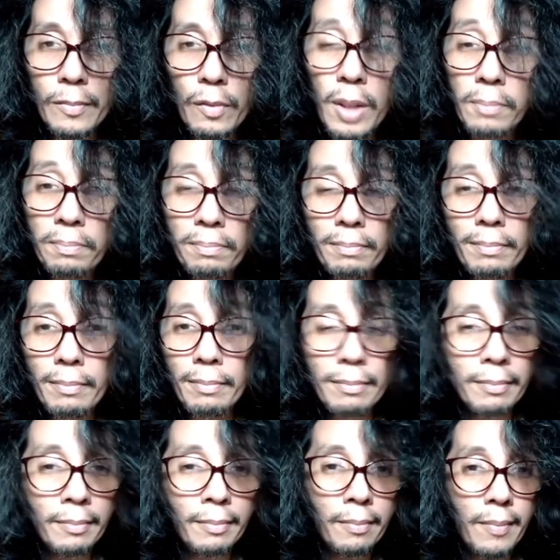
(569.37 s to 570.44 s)
well,
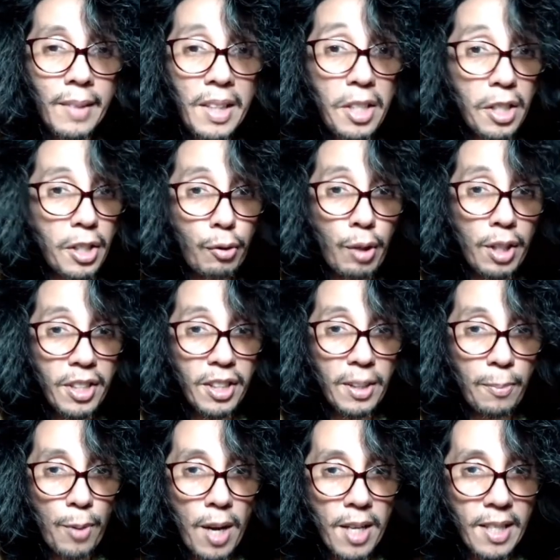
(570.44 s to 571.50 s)
he just trusted
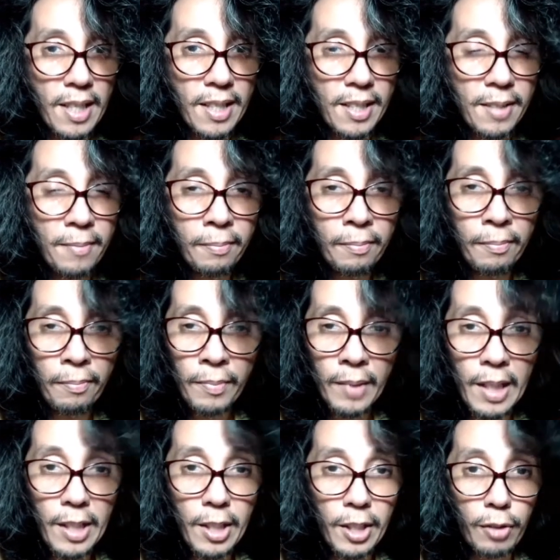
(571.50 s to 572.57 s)
the process.
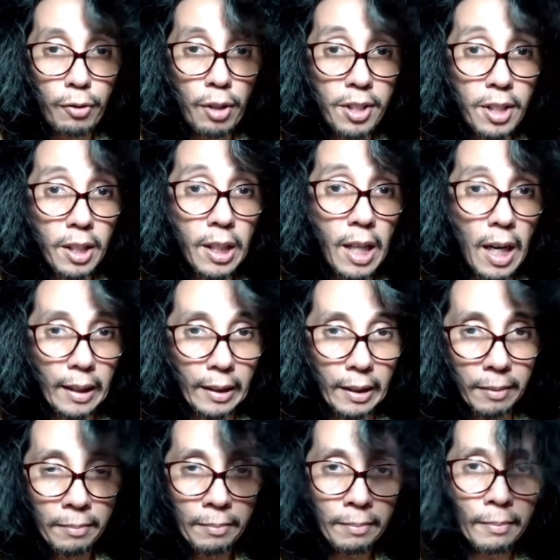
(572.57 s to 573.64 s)
He just trusted God.
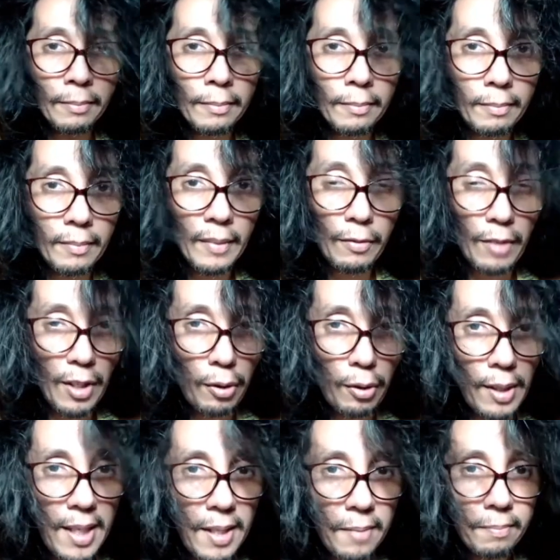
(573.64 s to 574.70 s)

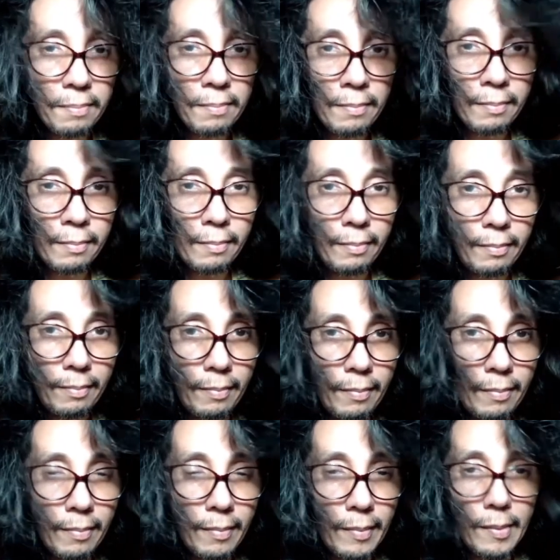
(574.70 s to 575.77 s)
Eventually,
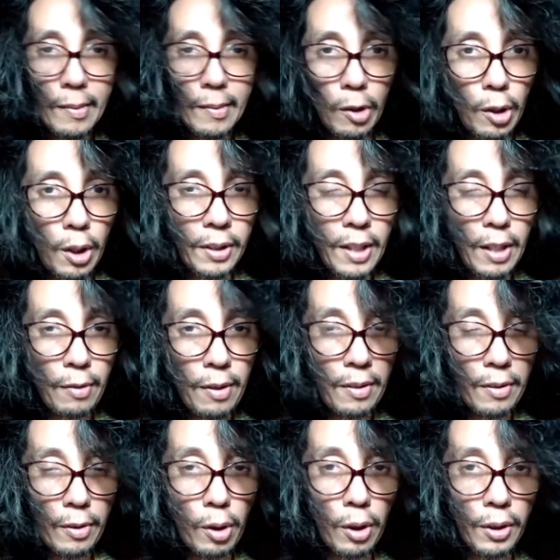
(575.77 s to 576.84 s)
all the
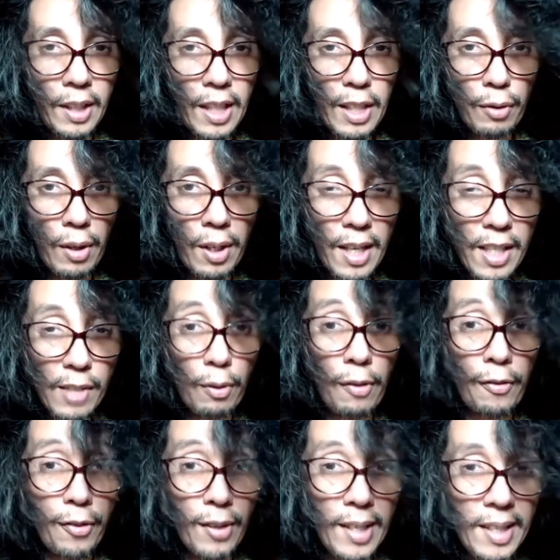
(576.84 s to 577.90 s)
all the Israelites
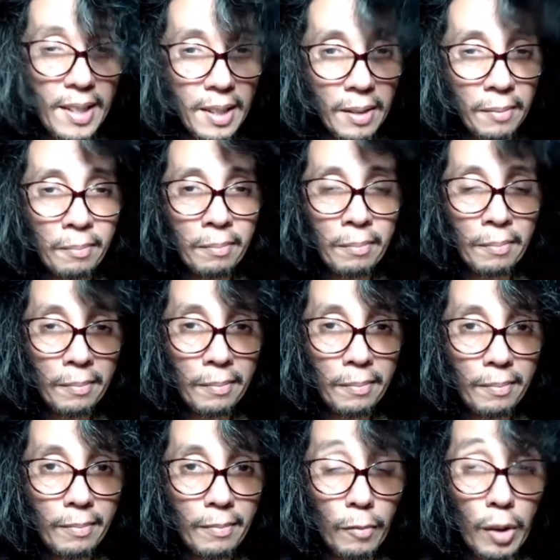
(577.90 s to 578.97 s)
were freed.
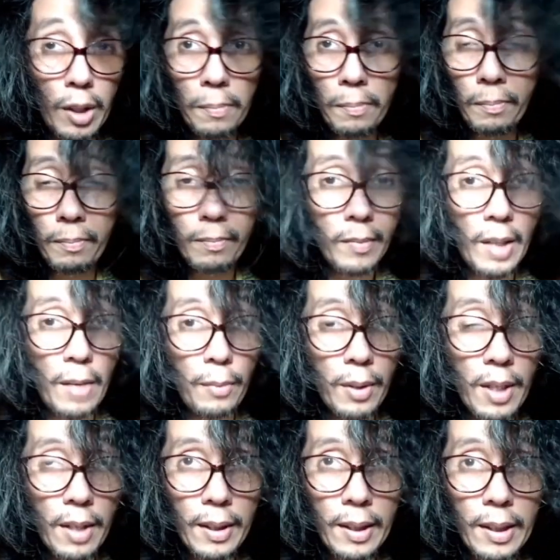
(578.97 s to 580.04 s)
Well, not
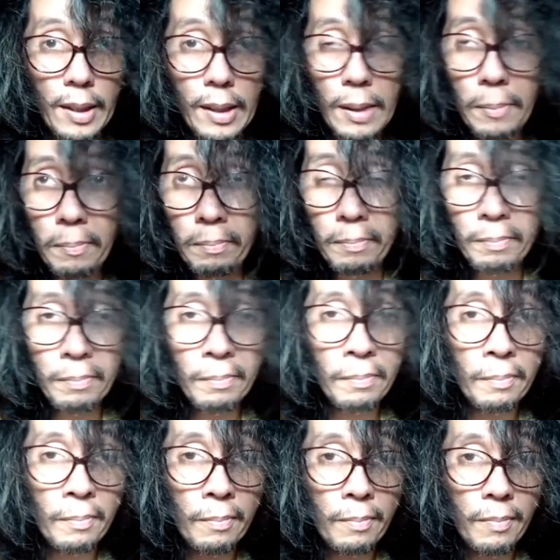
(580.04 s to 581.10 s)
without a uh,
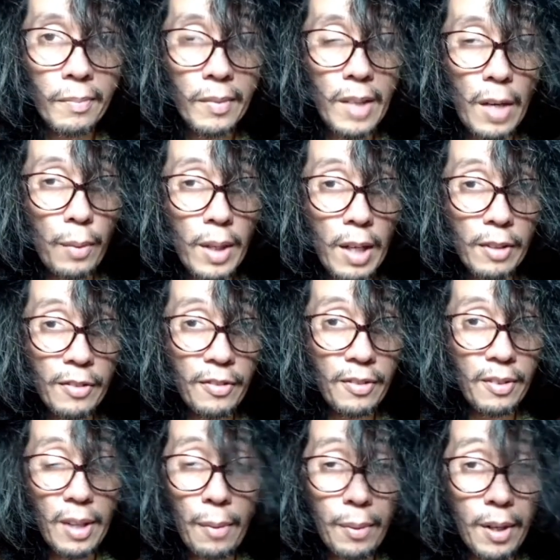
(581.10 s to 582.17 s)
not without
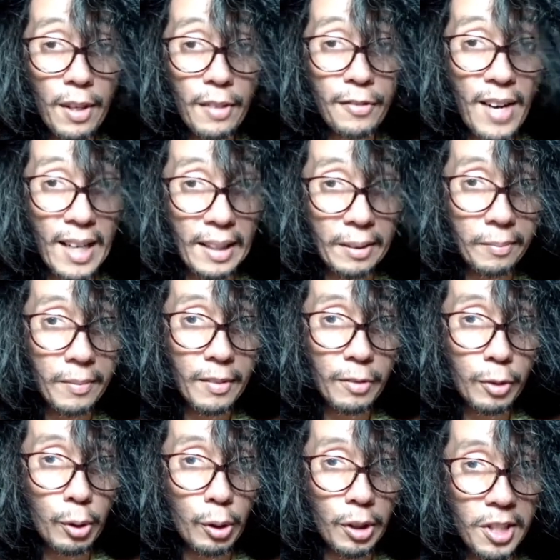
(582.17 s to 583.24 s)
not without a fight,
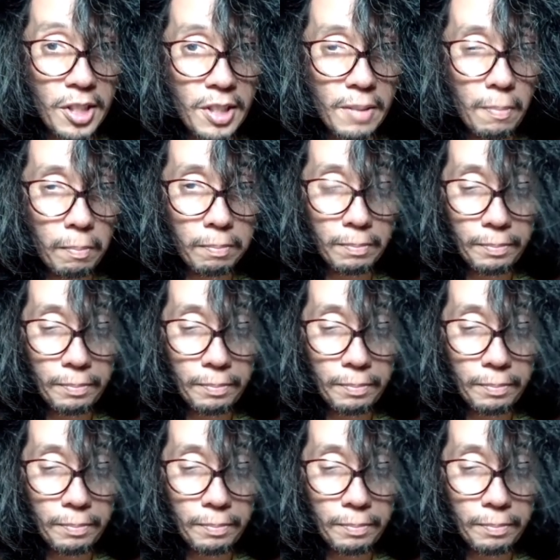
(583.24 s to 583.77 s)
of course.